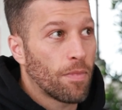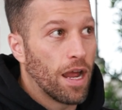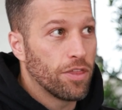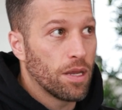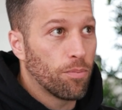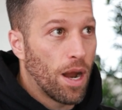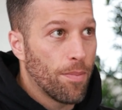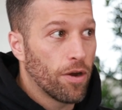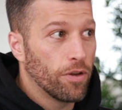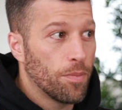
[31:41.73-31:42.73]
I think
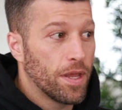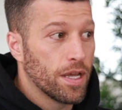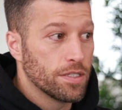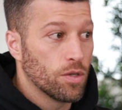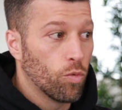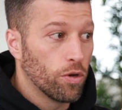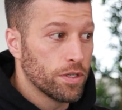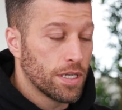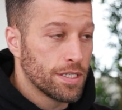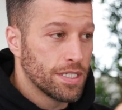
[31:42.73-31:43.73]
primarily because the world
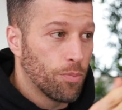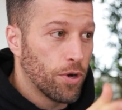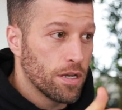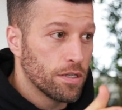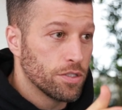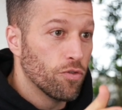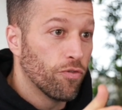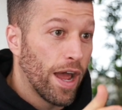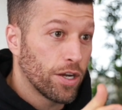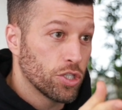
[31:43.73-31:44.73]
is going to separate into two
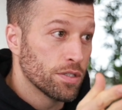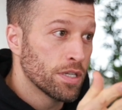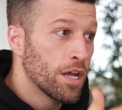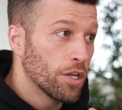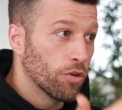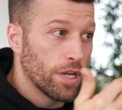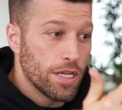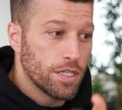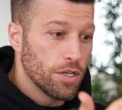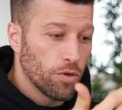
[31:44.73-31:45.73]
factions, your
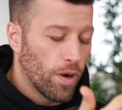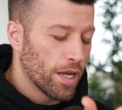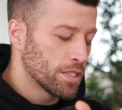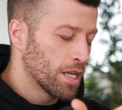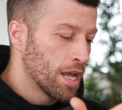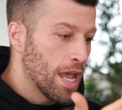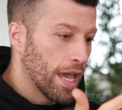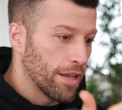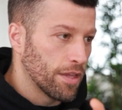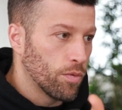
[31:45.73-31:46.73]
East and your West.
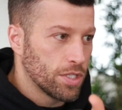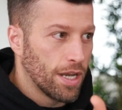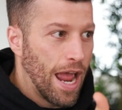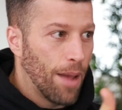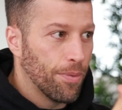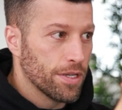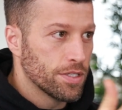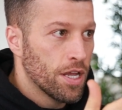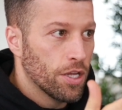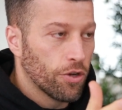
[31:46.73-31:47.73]
And I think what's going to happen
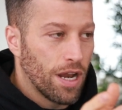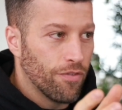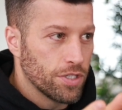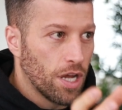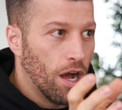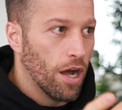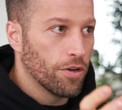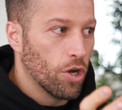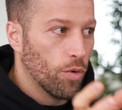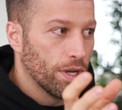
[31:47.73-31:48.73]
is you're going to have this
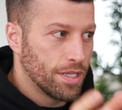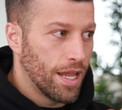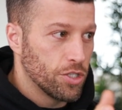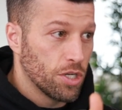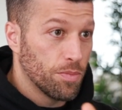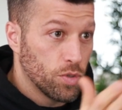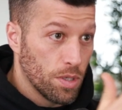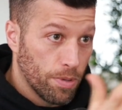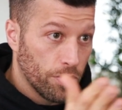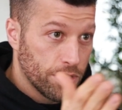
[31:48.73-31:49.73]
ongoing tension
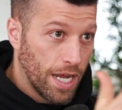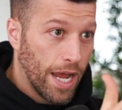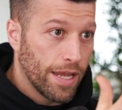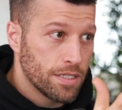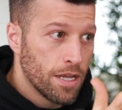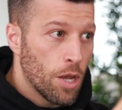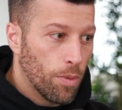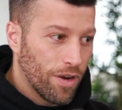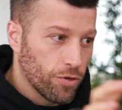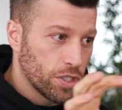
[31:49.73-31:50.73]
between both sides.
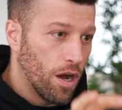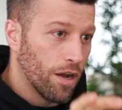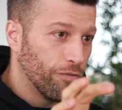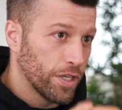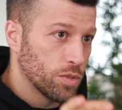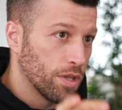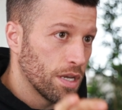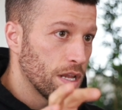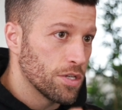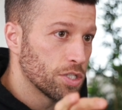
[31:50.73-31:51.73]
But if there's conflicts
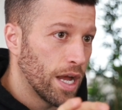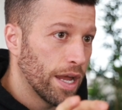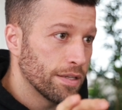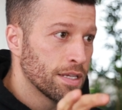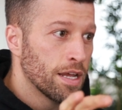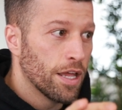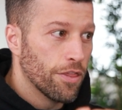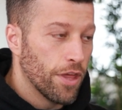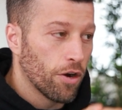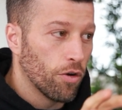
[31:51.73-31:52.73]
within each sides,
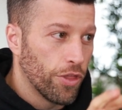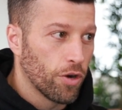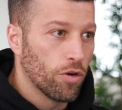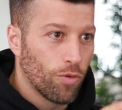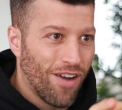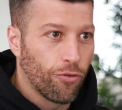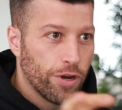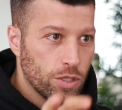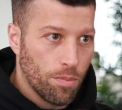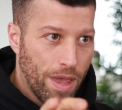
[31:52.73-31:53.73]
their own
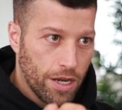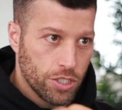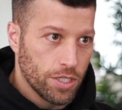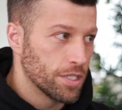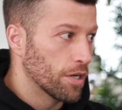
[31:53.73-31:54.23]
referees will manage it.